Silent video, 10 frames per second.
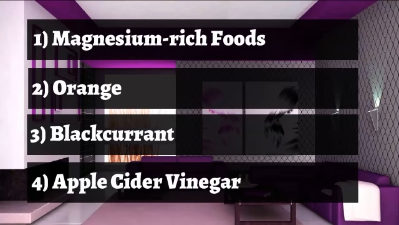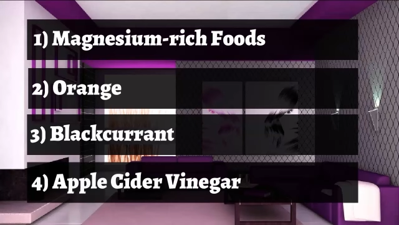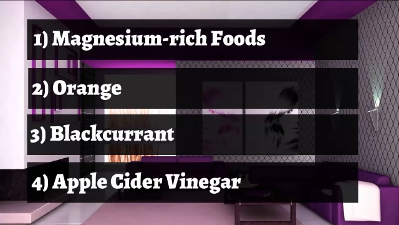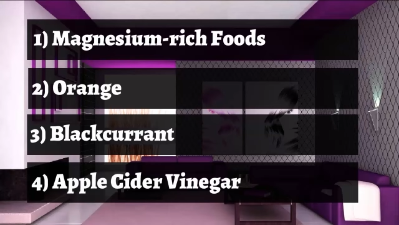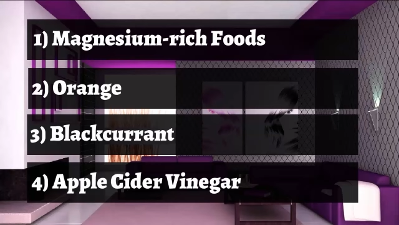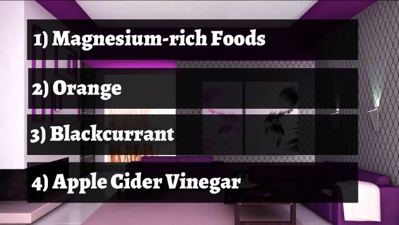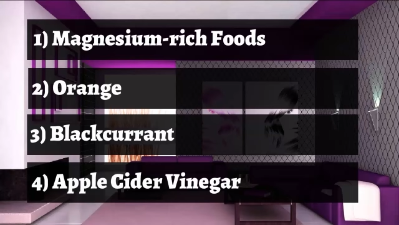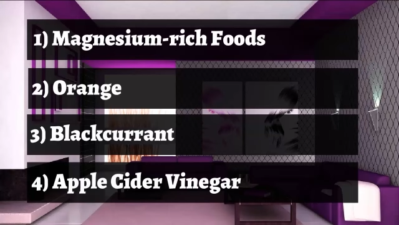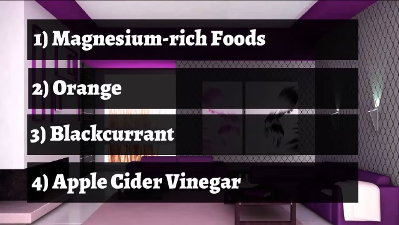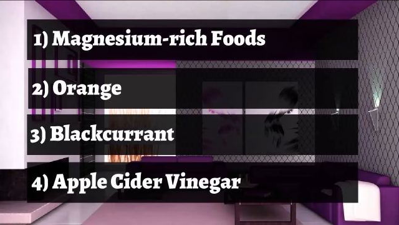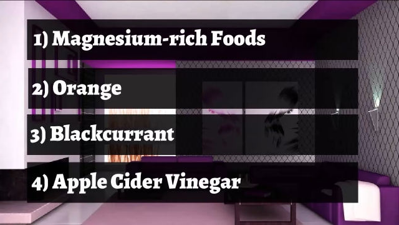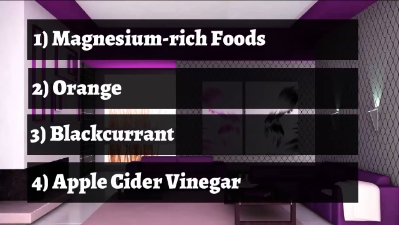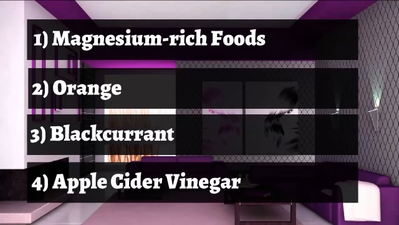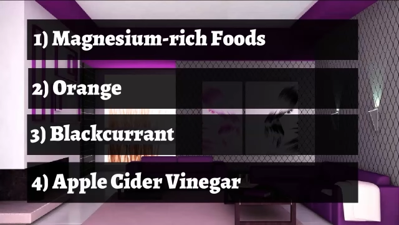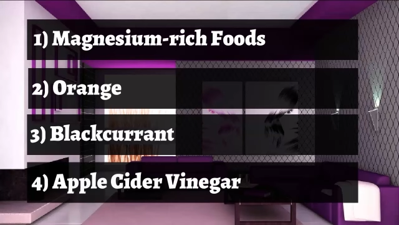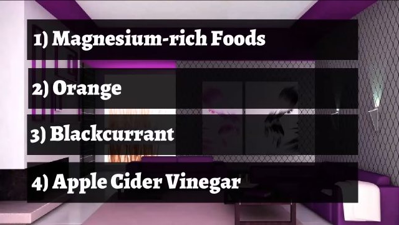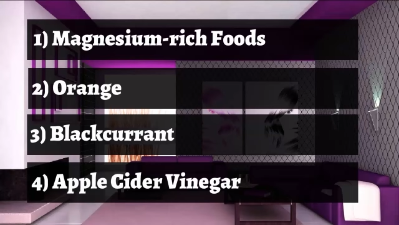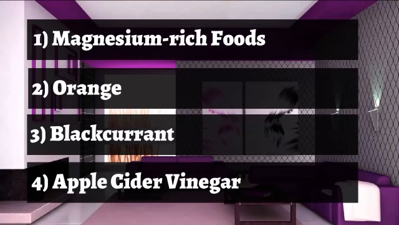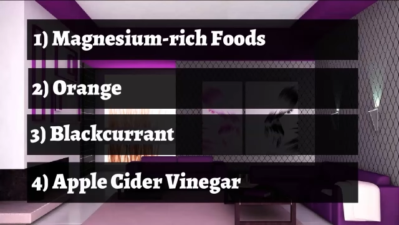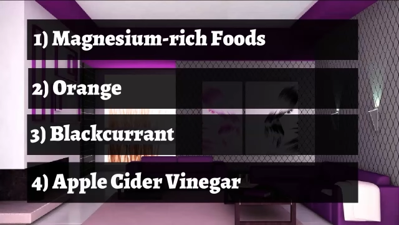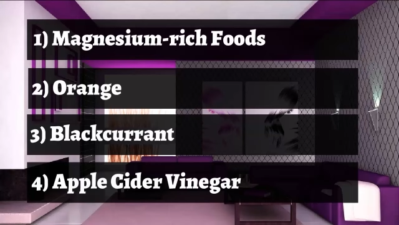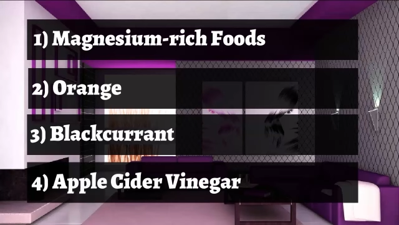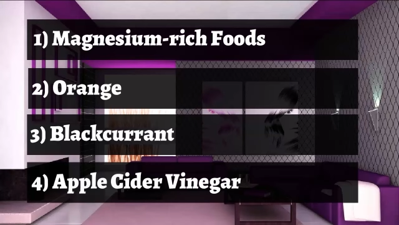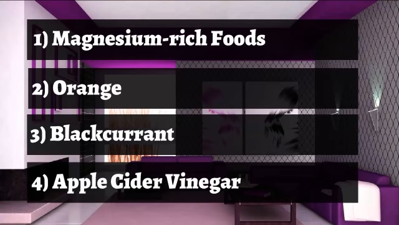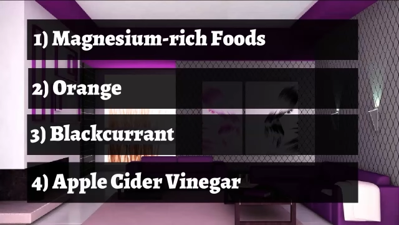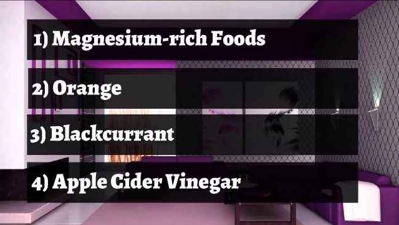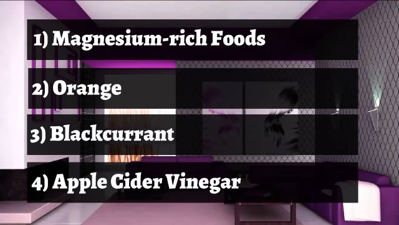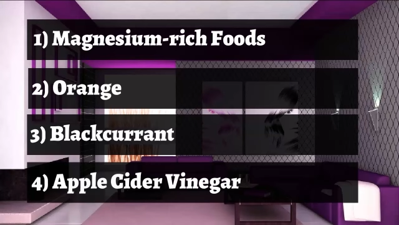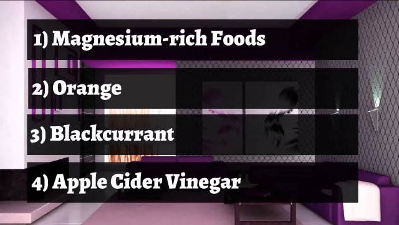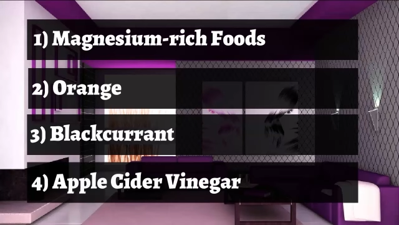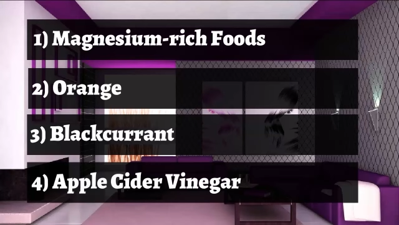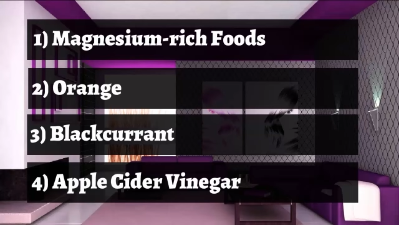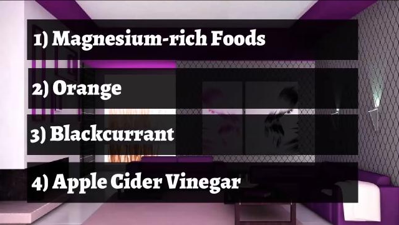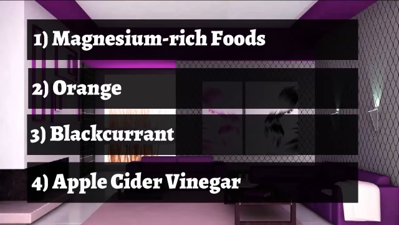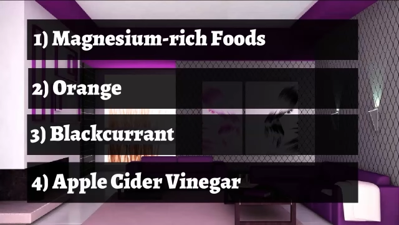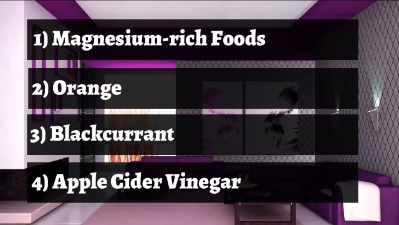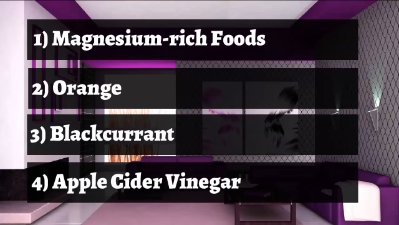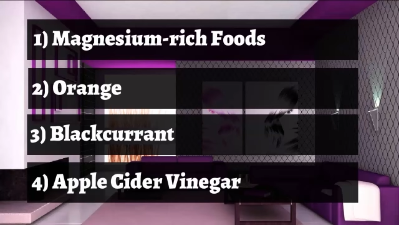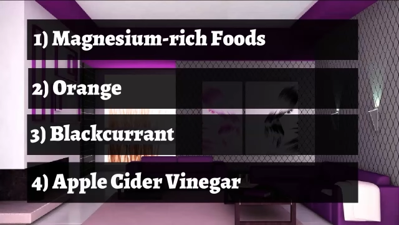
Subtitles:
No face is visible, so there are no lips to read.